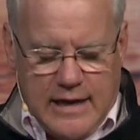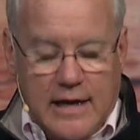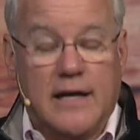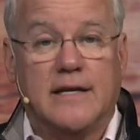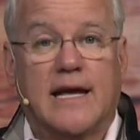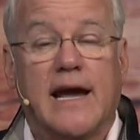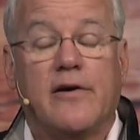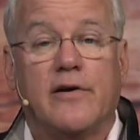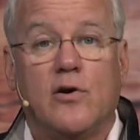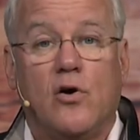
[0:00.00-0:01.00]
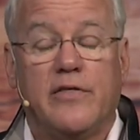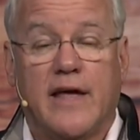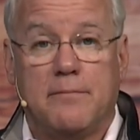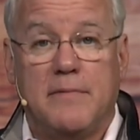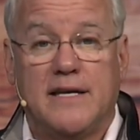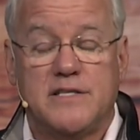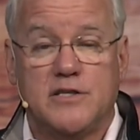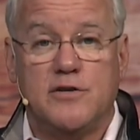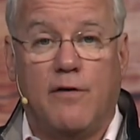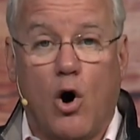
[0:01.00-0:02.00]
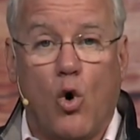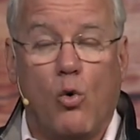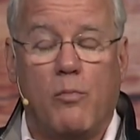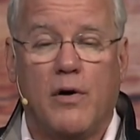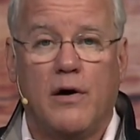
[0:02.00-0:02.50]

and to carry on that message of hope